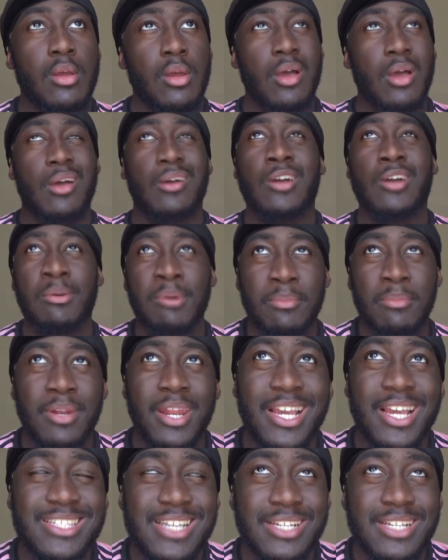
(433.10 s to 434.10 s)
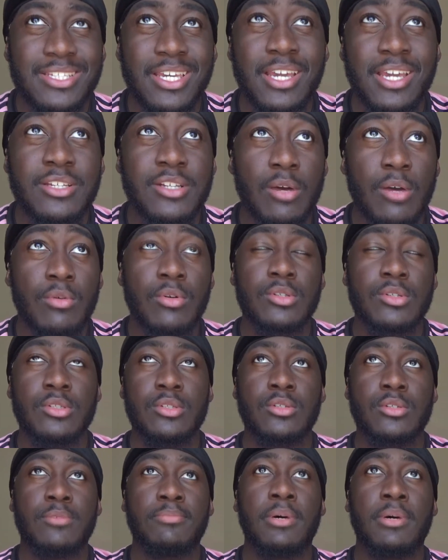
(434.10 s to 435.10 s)
I can't remember the exact age I
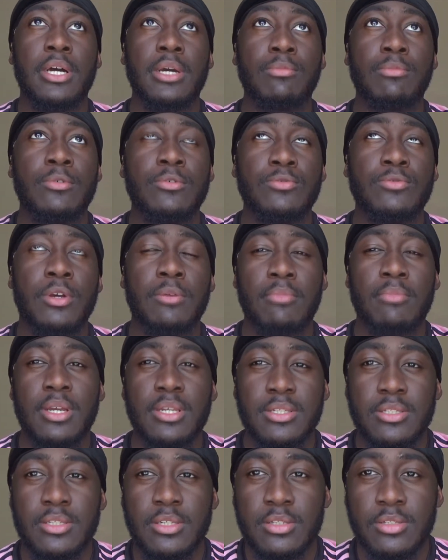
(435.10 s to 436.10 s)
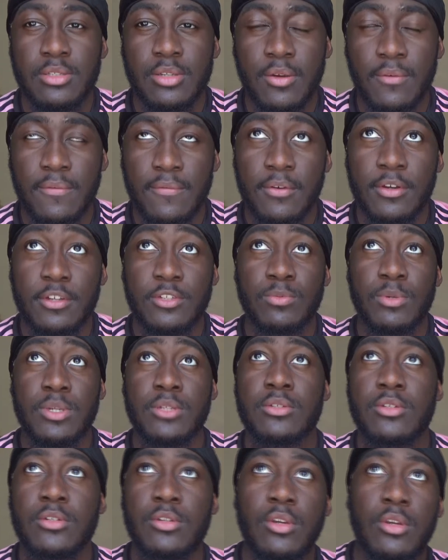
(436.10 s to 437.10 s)
was, but it was when my sister first
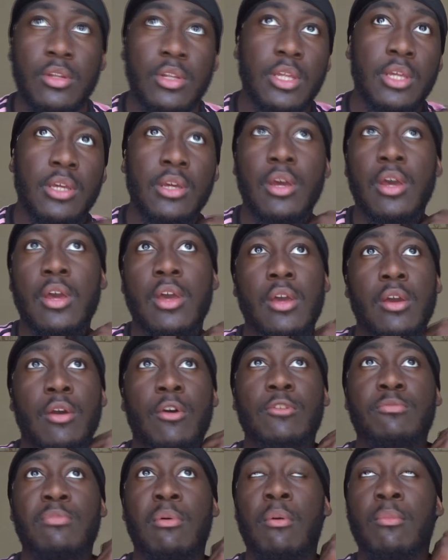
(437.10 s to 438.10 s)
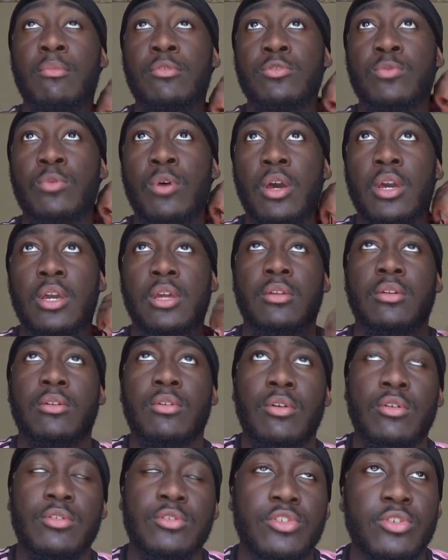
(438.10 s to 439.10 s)
went to uni, because my mum was working a
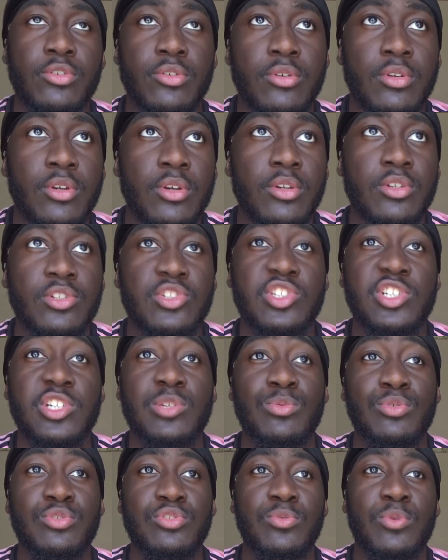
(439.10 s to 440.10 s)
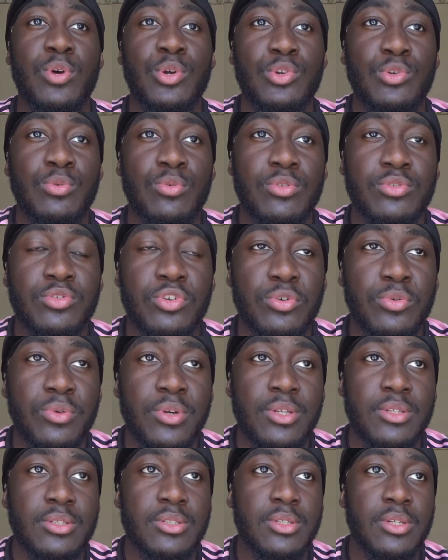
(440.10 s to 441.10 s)
lot, so she was the one who was
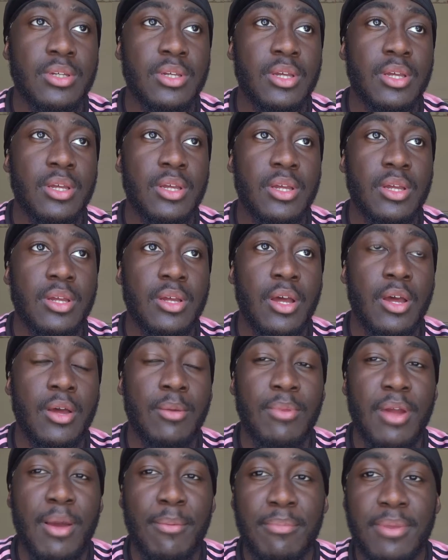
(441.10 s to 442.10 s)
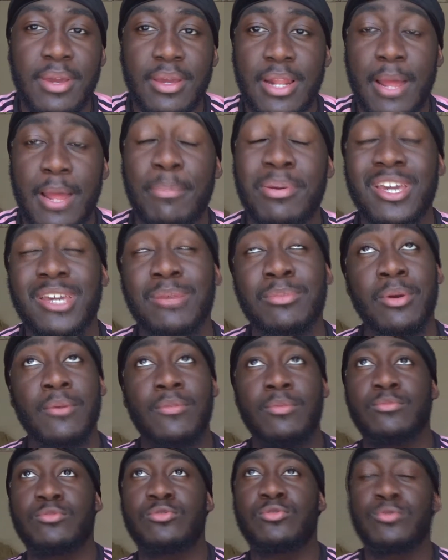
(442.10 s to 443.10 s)
always like picking me up
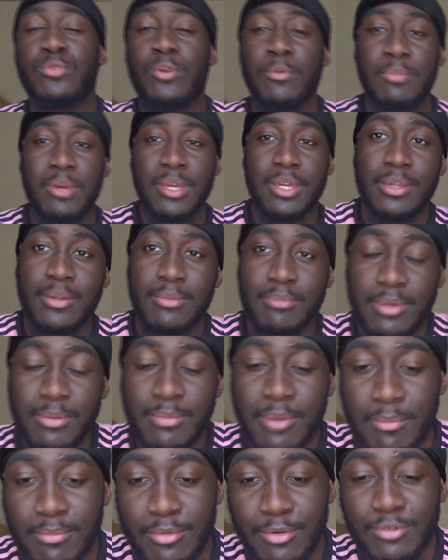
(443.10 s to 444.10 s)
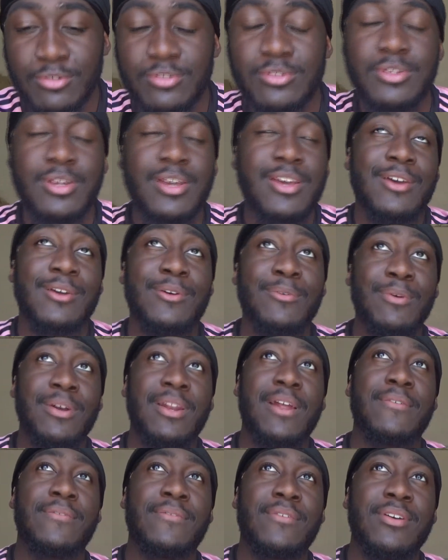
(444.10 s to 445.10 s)
from school and making me my meals when
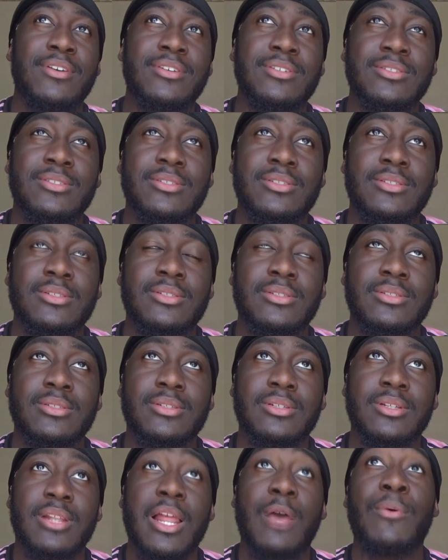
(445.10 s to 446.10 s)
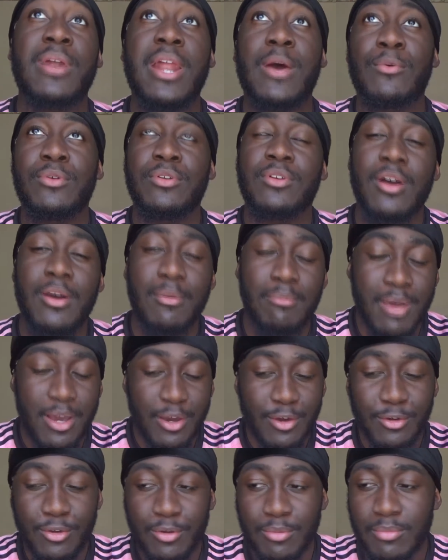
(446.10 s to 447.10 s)
I first, like when I would come
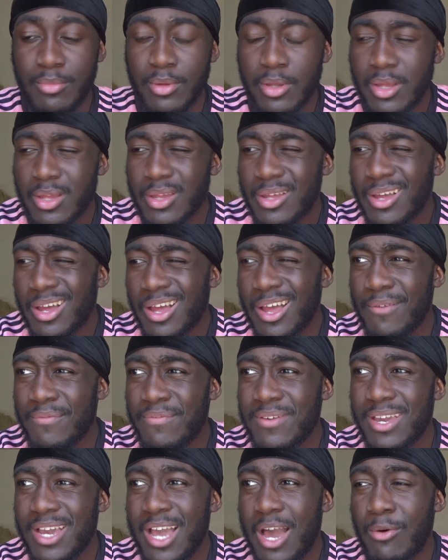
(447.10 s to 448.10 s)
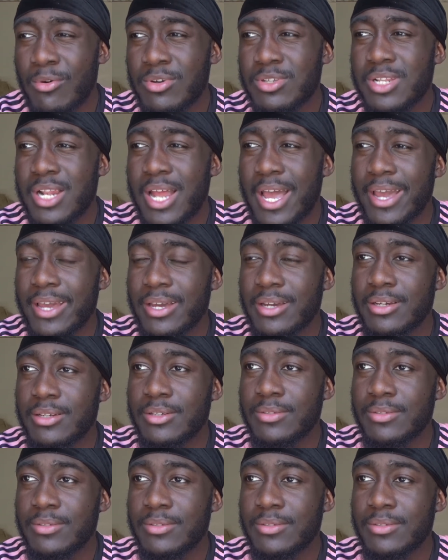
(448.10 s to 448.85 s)
back home. I think I was like